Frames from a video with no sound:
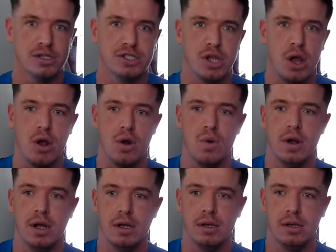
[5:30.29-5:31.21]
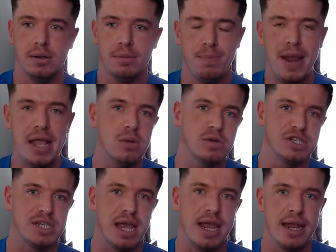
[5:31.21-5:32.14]
So Beal
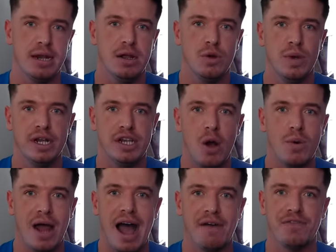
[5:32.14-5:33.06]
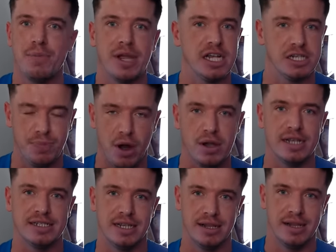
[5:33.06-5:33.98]
was saying, we don't have the biggest
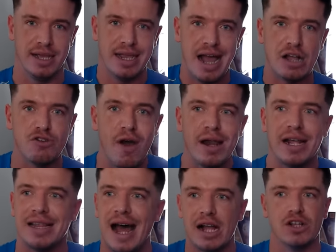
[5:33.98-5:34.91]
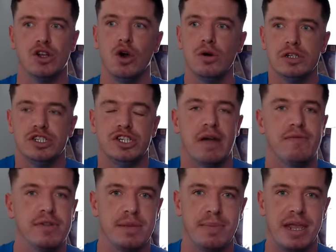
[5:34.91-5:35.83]
pockets in the league. And granted, that could
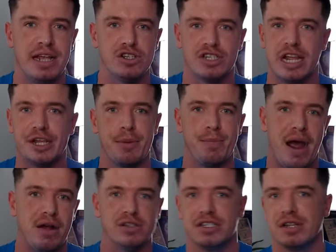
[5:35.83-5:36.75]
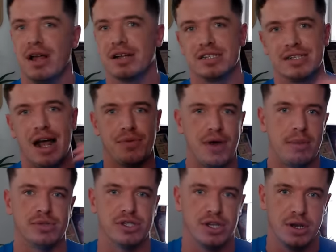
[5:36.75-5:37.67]
generally mean, just in comparison to like
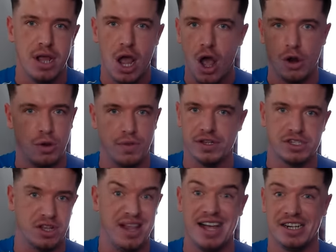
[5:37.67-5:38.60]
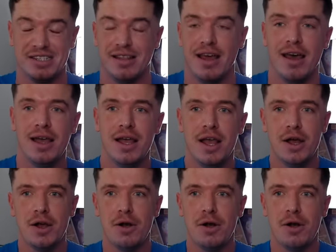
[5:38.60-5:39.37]
Southampton and others at Leicester.